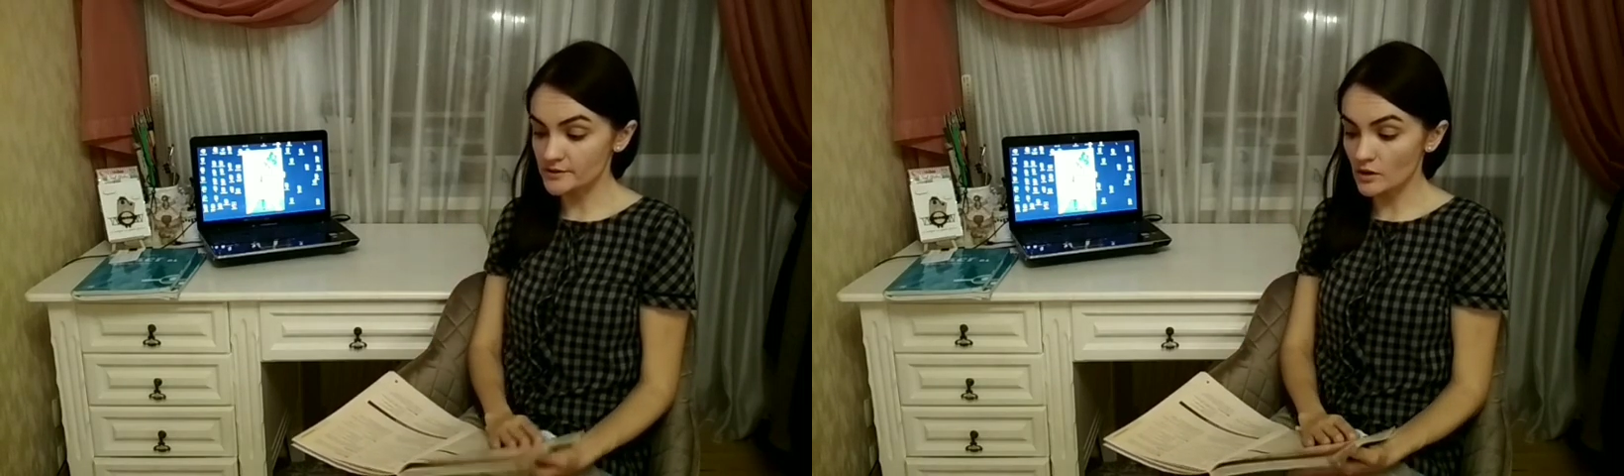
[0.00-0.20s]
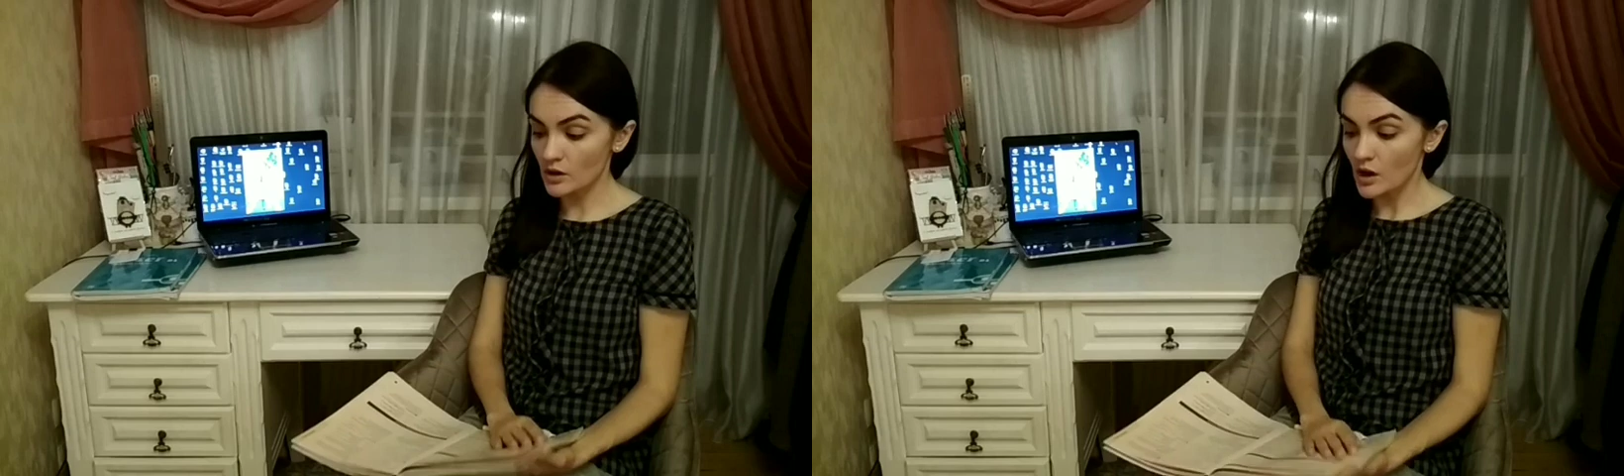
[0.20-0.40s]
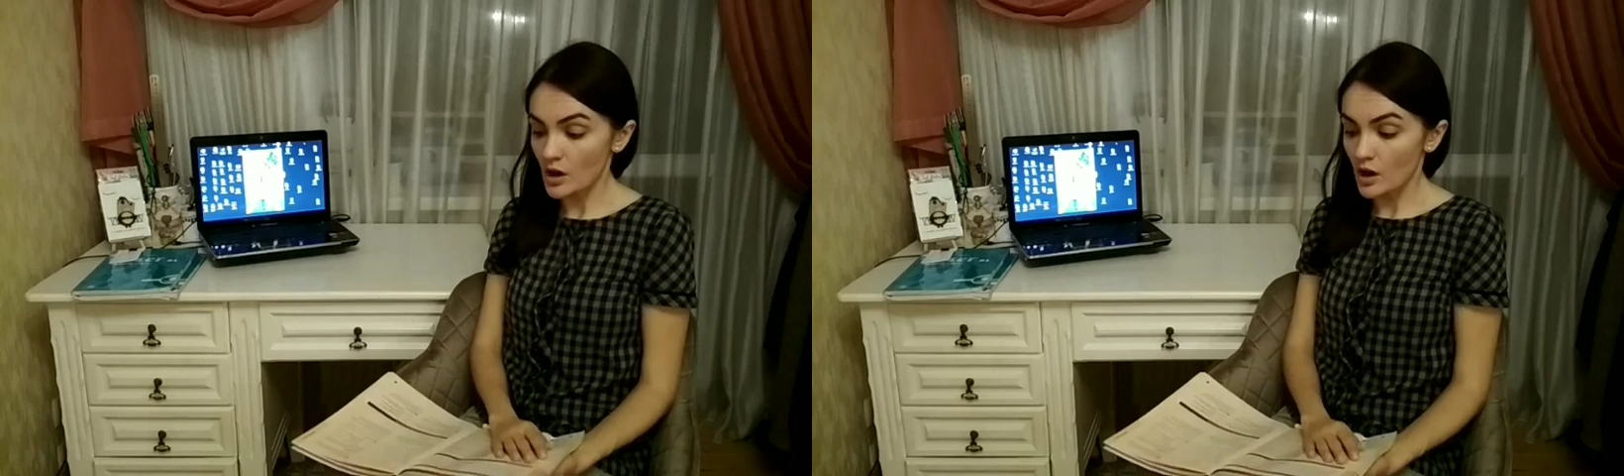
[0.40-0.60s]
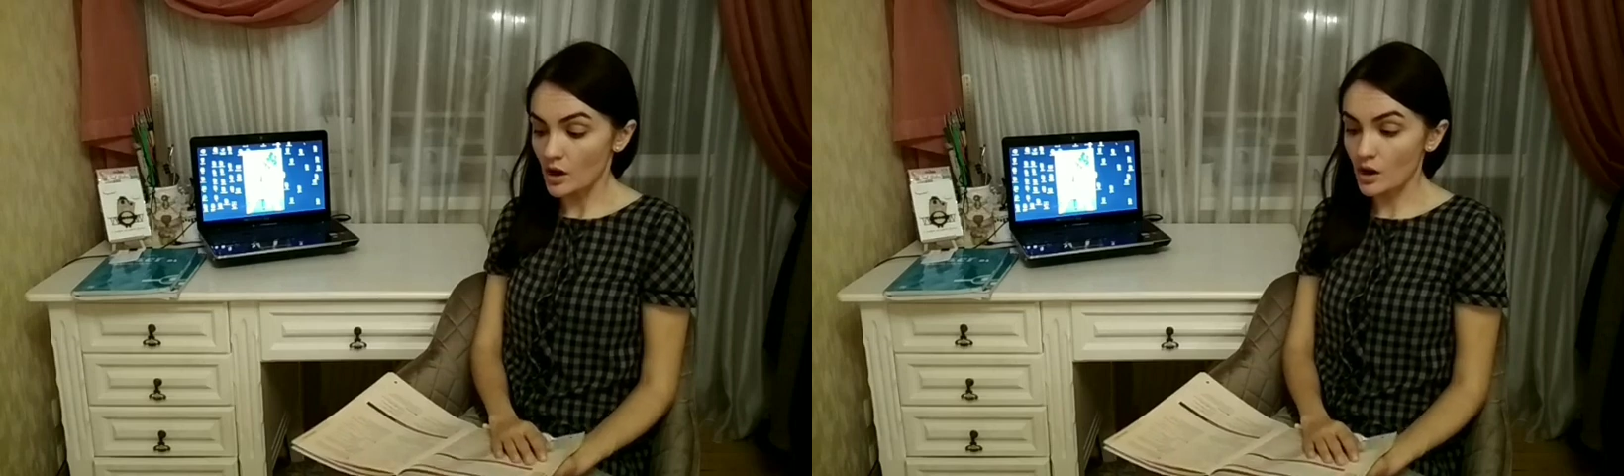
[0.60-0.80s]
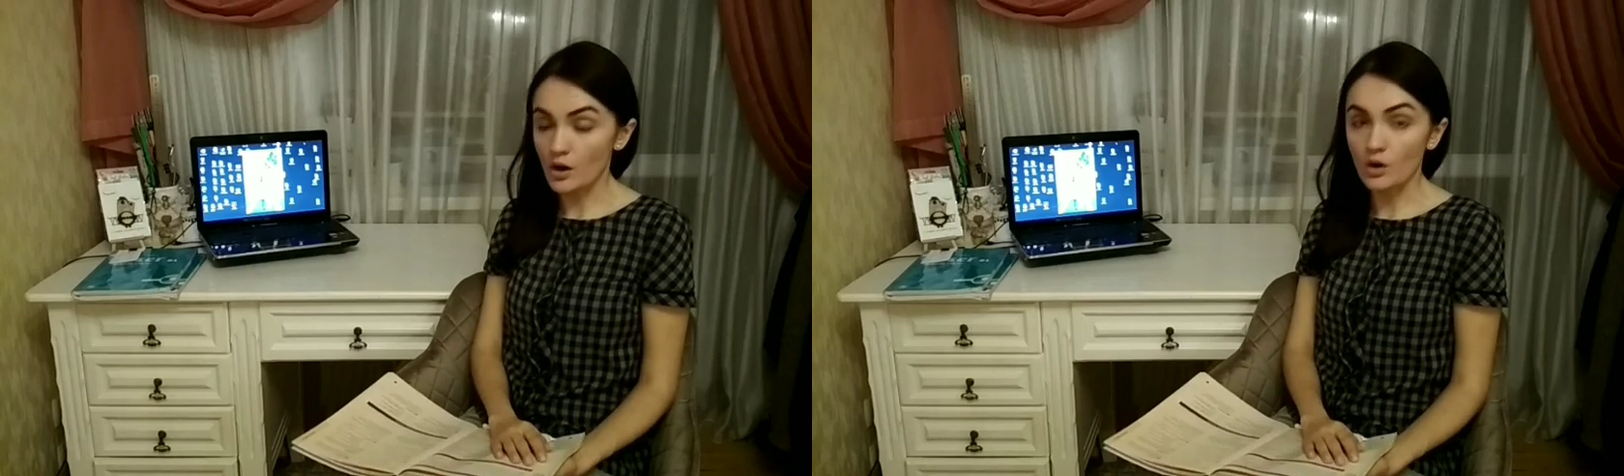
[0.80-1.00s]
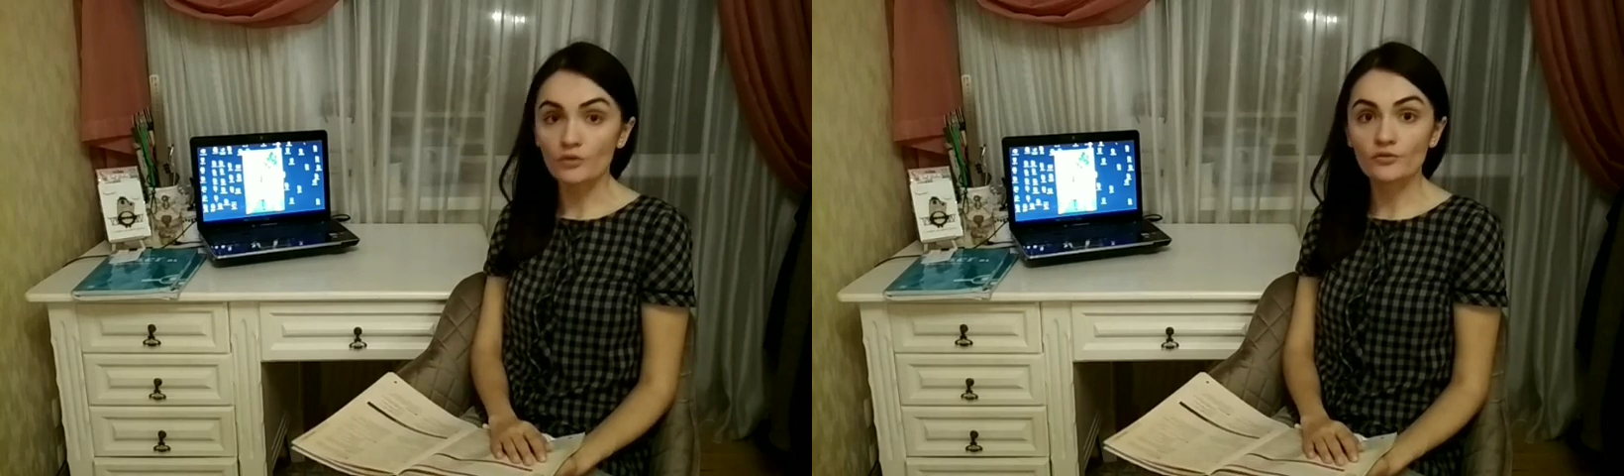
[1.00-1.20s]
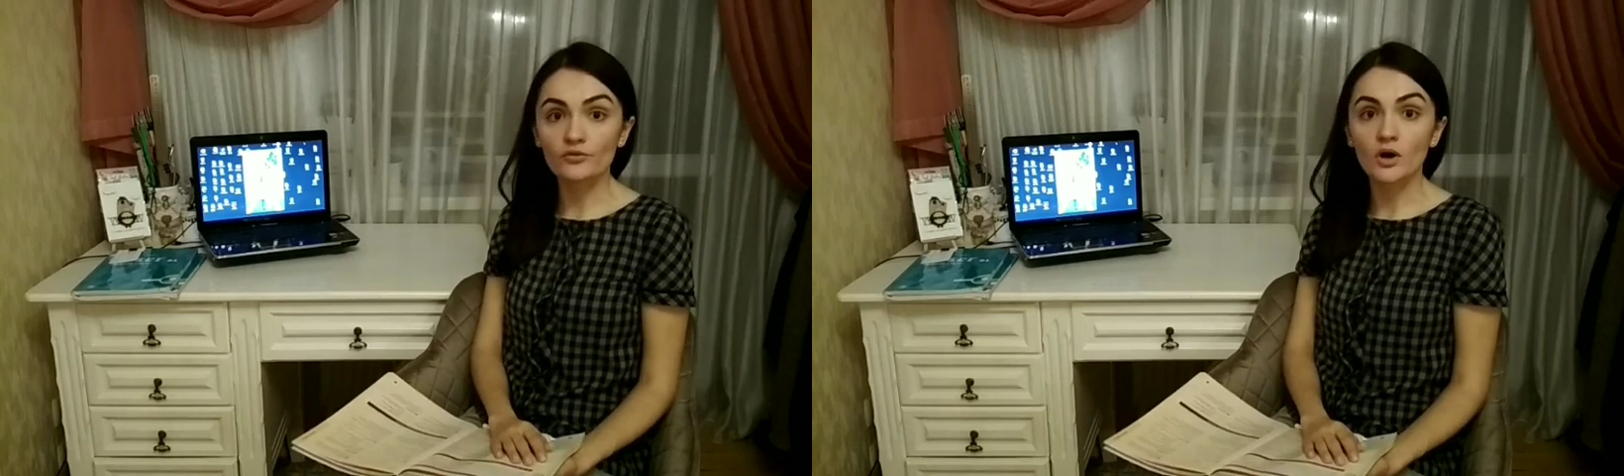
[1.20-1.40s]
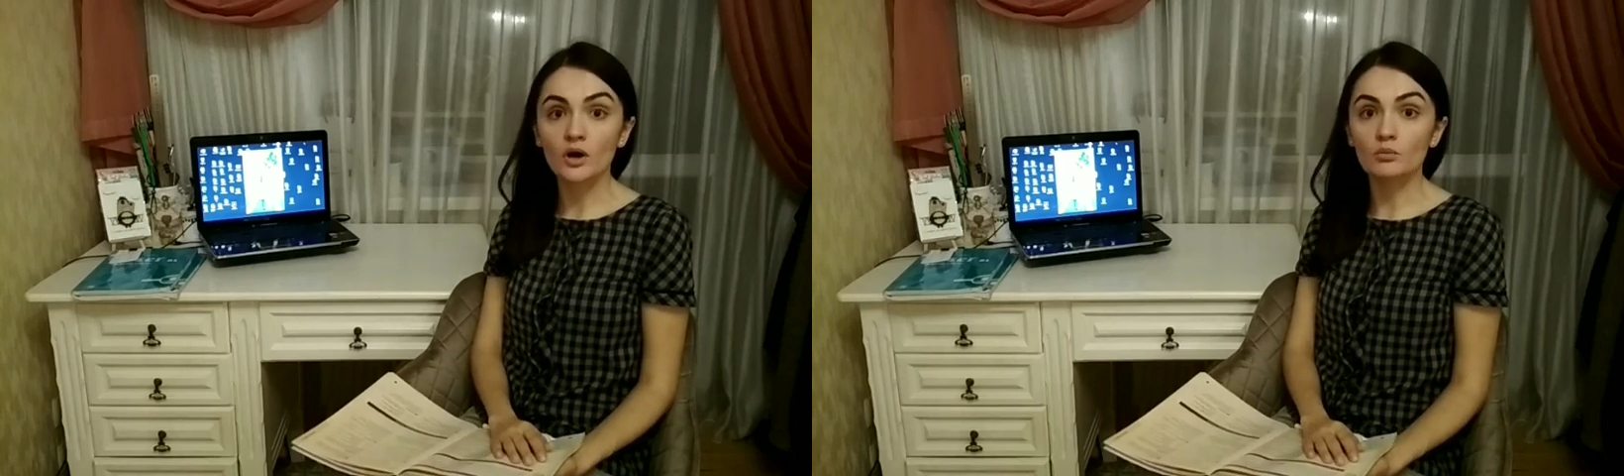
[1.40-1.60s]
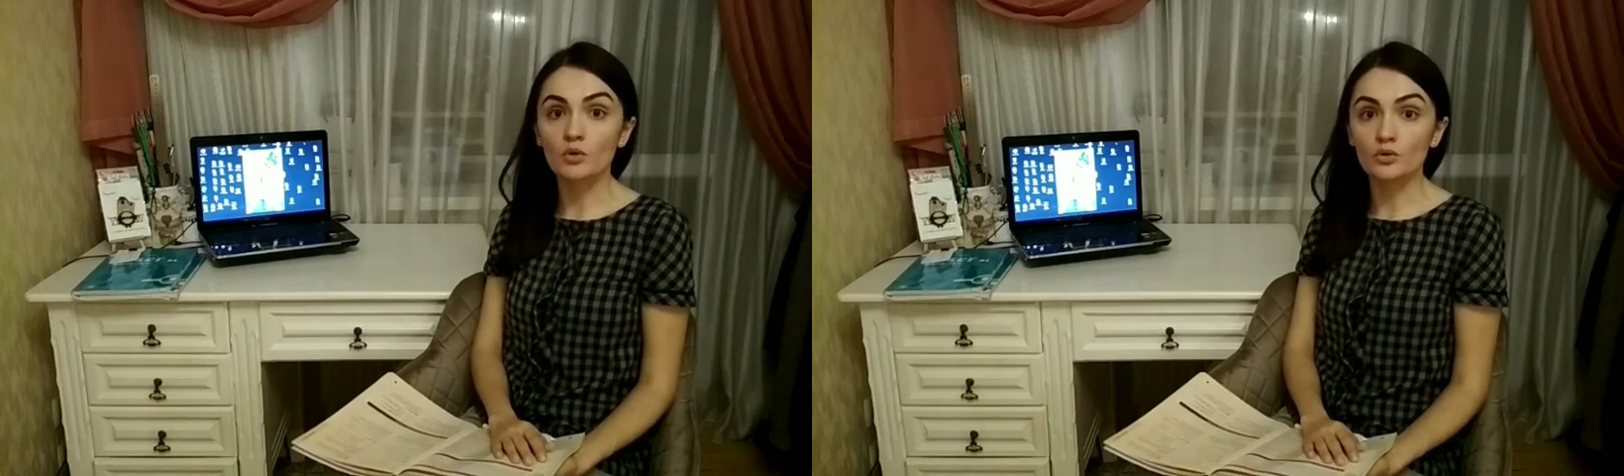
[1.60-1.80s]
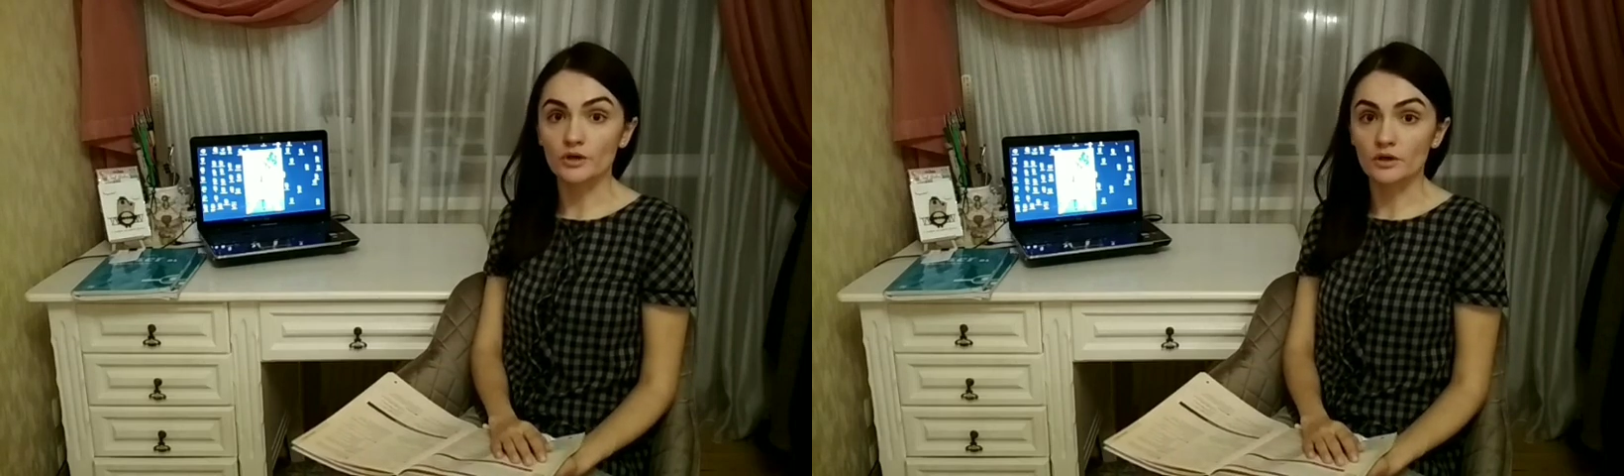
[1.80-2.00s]
of
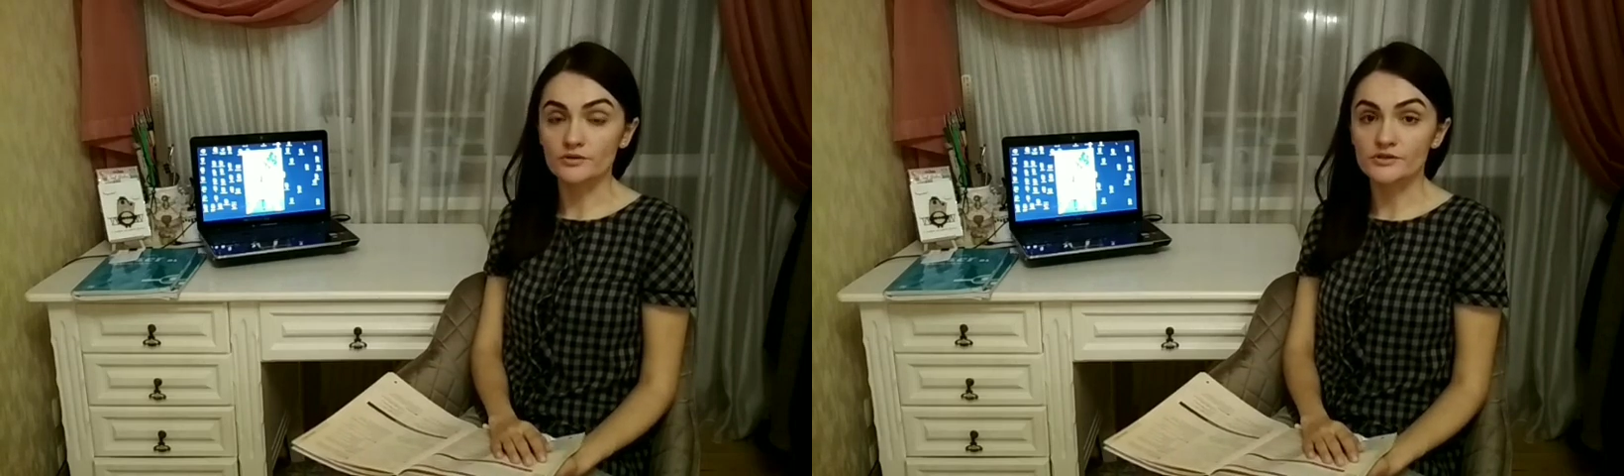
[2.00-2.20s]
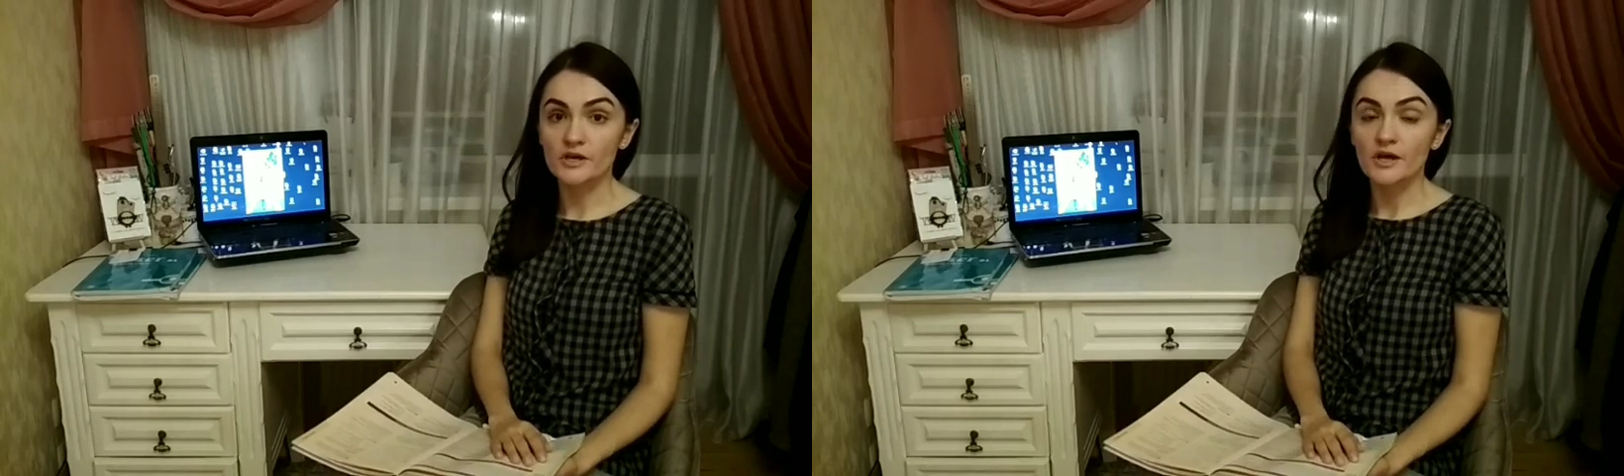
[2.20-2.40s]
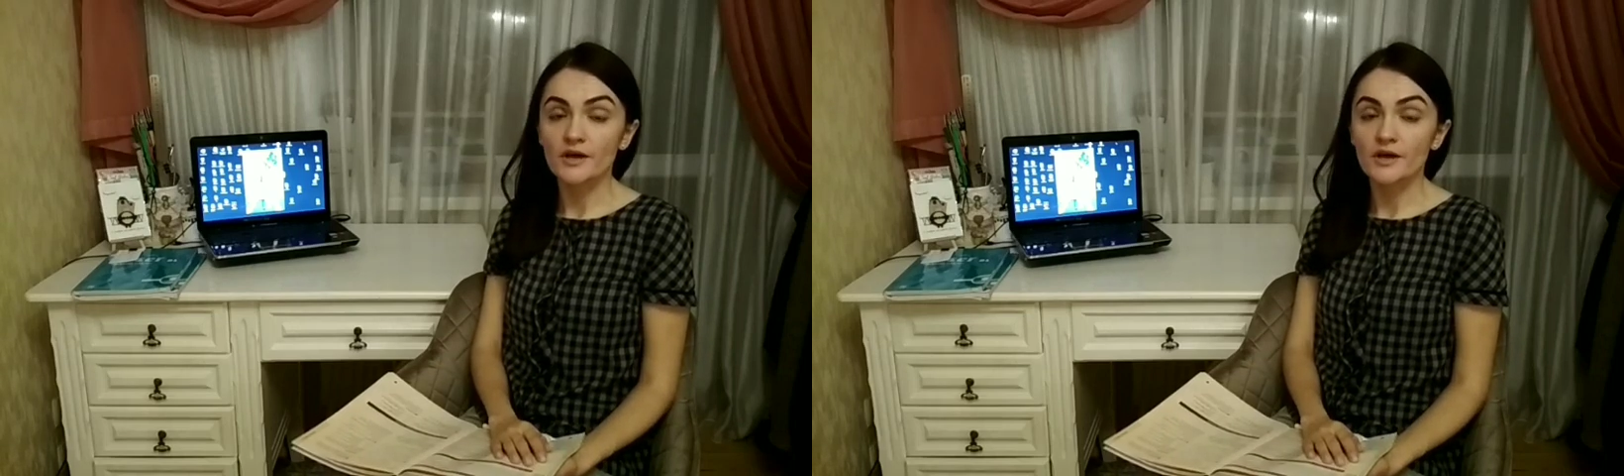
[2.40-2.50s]
modals.